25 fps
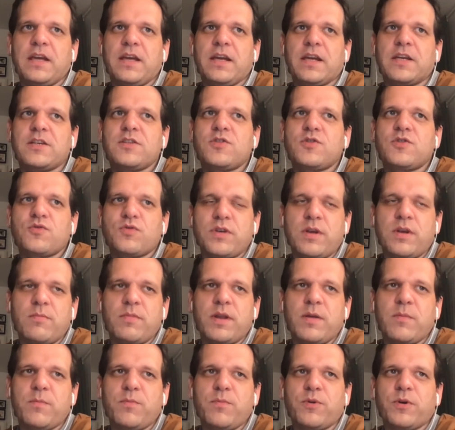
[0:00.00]

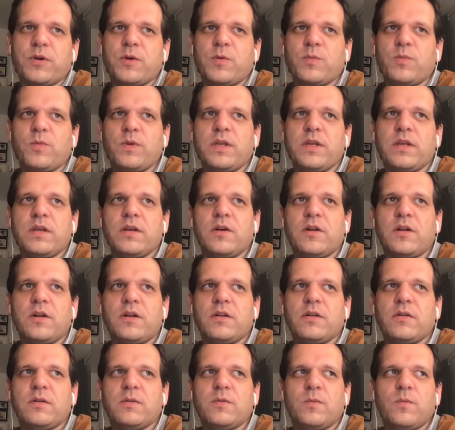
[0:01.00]
extremely important. We
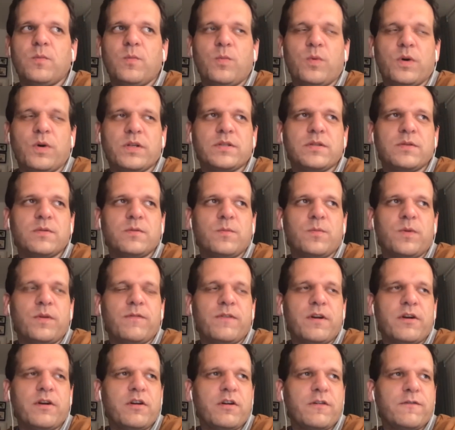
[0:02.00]

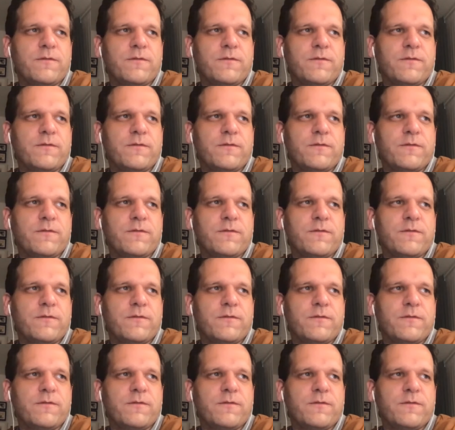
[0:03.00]
very